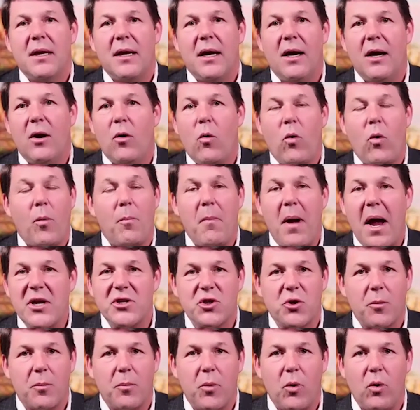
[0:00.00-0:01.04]
or
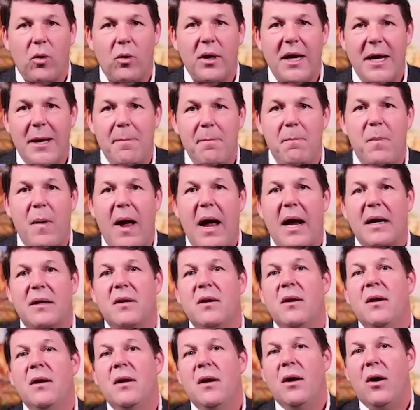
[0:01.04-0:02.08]
measurable
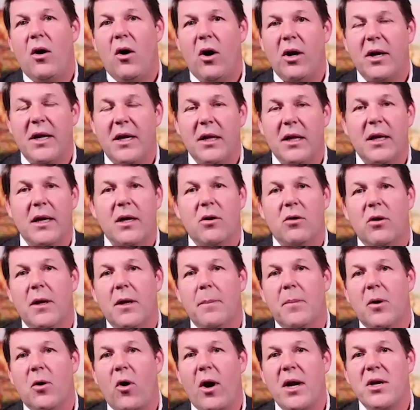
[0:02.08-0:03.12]
impact on illegal
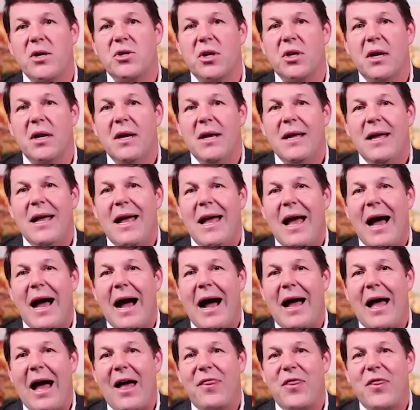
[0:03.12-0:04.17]
immigration.
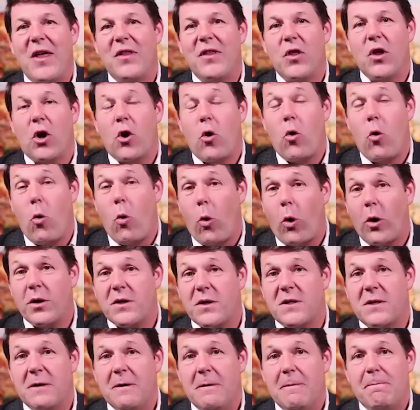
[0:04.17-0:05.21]
I think the
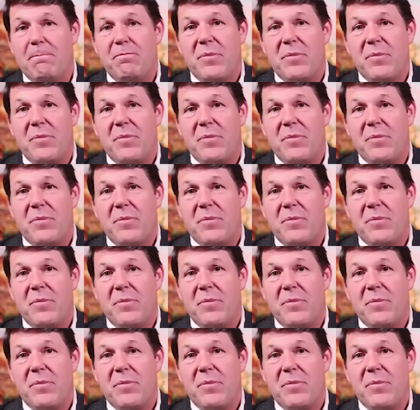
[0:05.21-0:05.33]
courts,